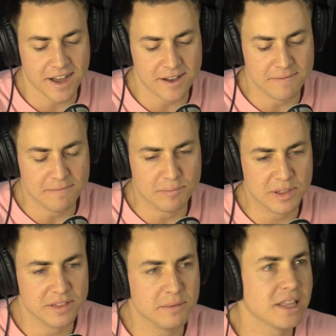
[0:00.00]
Um,
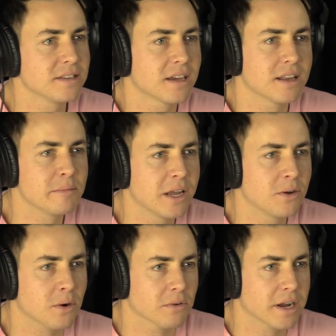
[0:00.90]
but that's kind of the main
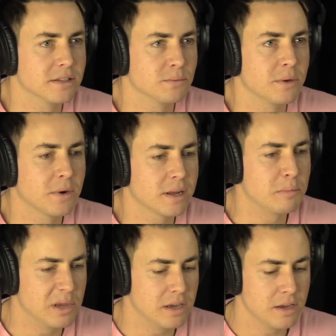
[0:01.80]
goal, right? Is we want to
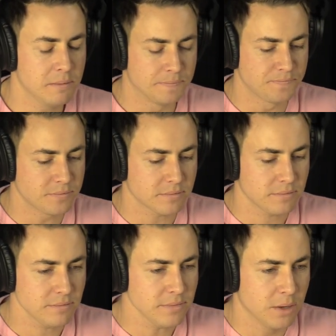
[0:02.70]
be
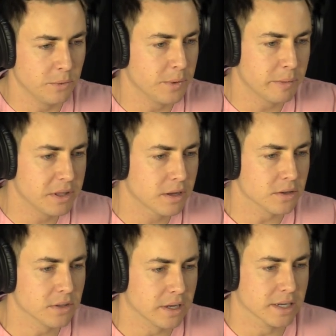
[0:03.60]
we want to be the
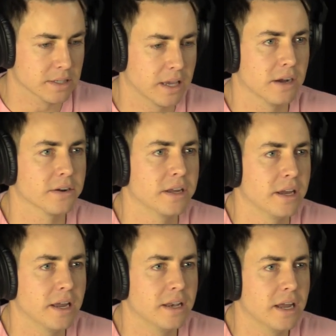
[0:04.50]
clothing guys in Calgary
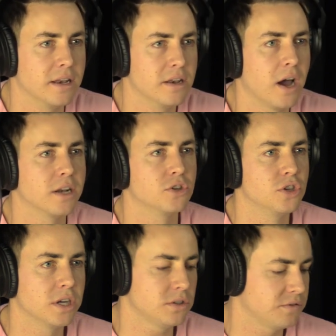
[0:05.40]
and, yeah. and not
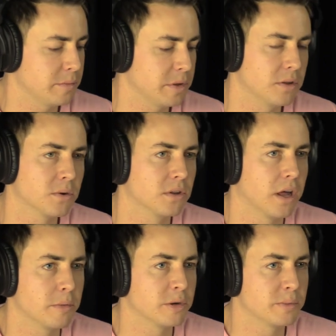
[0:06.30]
just from a local
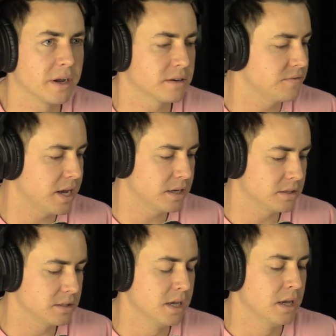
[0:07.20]
Ani perspective. That
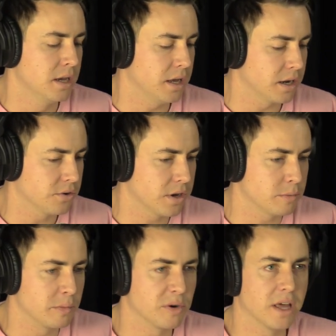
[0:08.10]
is an
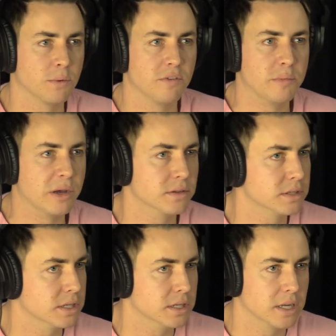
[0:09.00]
incredible brand that we've
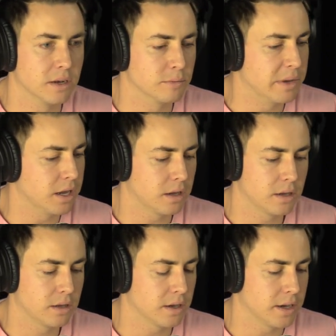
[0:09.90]
built and it'll
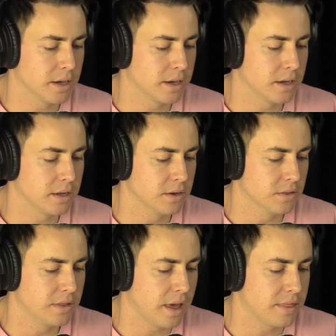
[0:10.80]
make, uh, you know,
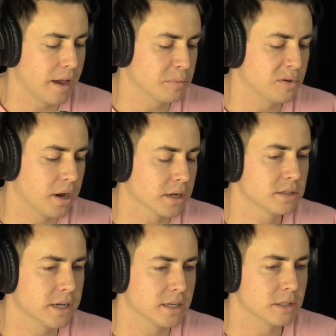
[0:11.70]
that, that product
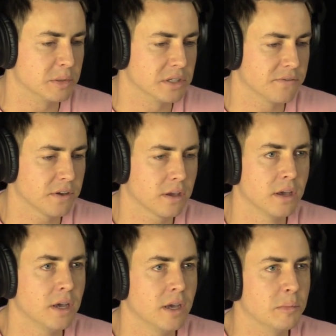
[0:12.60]
set is specific,
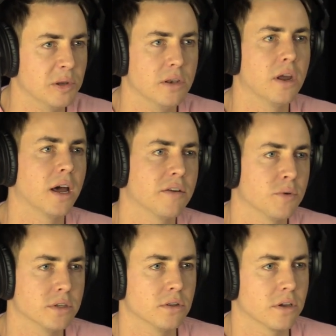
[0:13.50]
but not
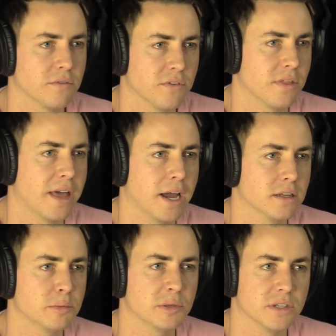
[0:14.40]
everyone is looking for
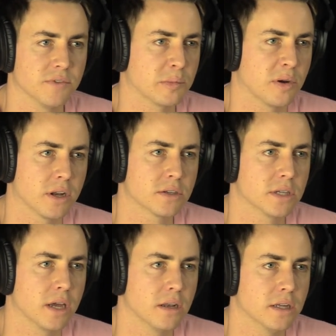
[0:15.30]
that specific product
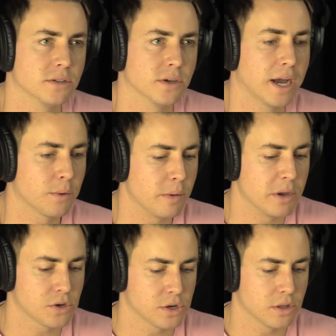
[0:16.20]
set. And so how yeah, do we
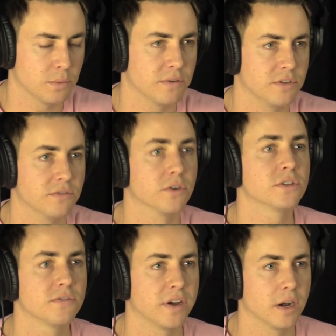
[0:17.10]
make sure that right. we've
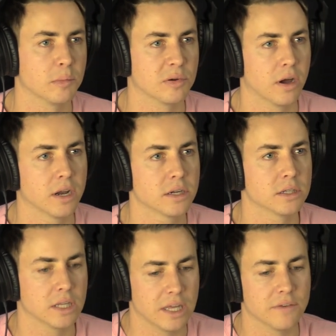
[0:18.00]
diversified yeah. our
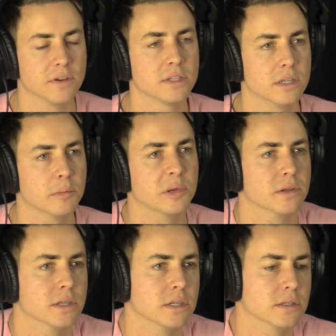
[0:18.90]
product and give us the
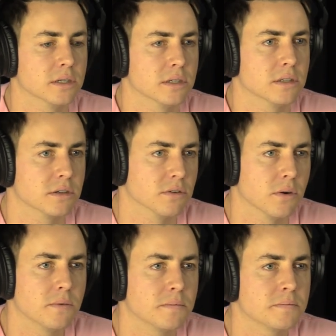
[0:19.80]
ability to, to
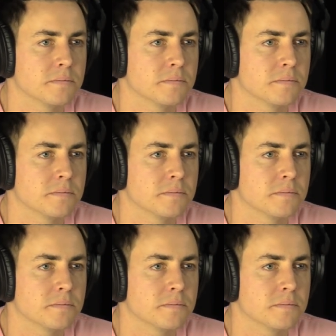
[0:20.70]
grow?